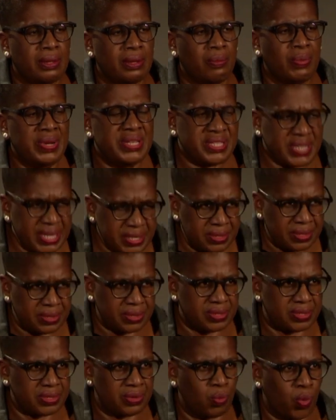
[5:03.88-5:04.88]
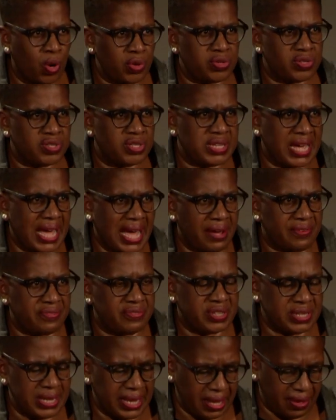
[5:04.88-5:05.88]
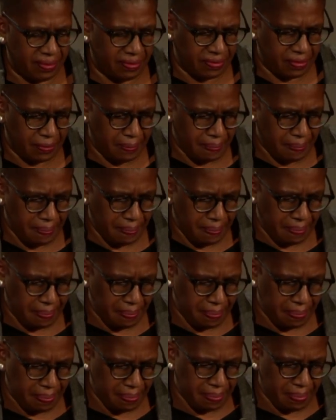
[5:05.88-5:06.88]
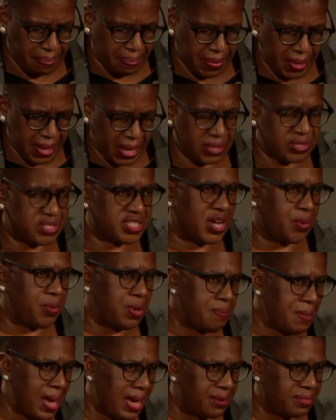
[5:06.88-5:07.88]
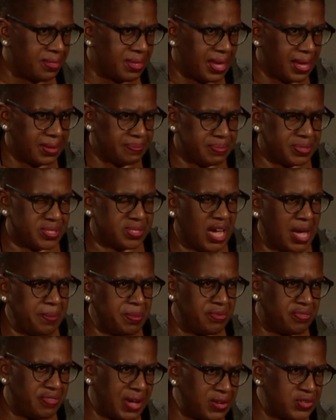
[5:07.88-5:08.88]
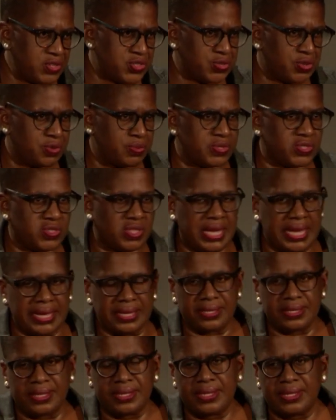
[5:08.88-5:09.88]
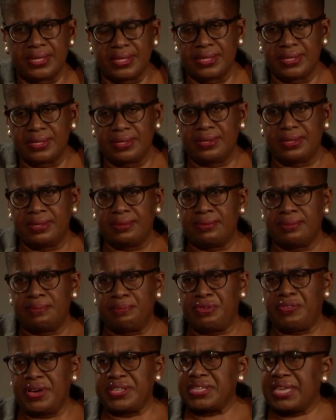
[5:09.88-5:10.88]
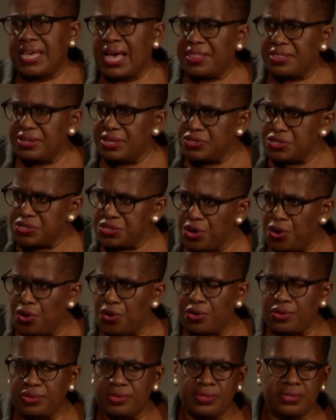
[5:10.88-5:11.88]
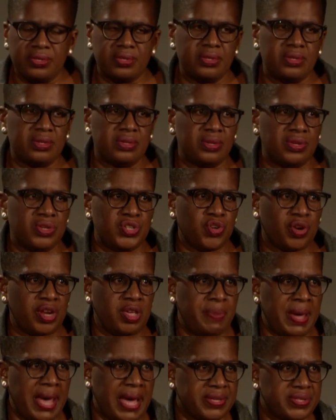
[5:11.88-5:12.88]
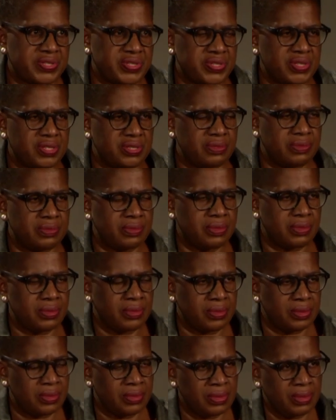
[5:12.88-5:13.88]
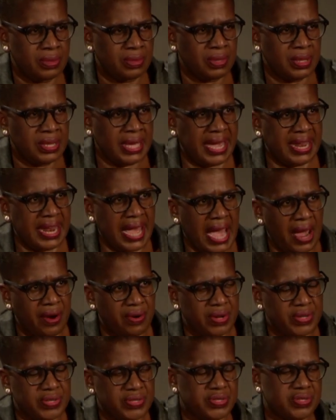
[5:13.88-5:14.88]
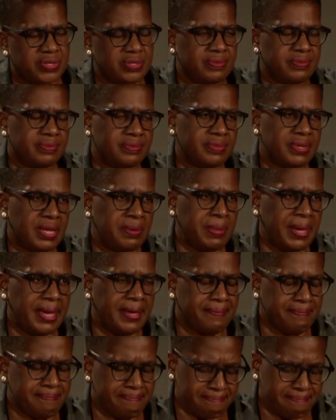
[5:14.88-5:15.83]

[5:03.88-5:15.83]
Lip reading: We didn't want to have to leave. And so we met there. Simon Fanshawe was there, Professor Kathleen Stock, Johnny Best, Kate Harris, and me.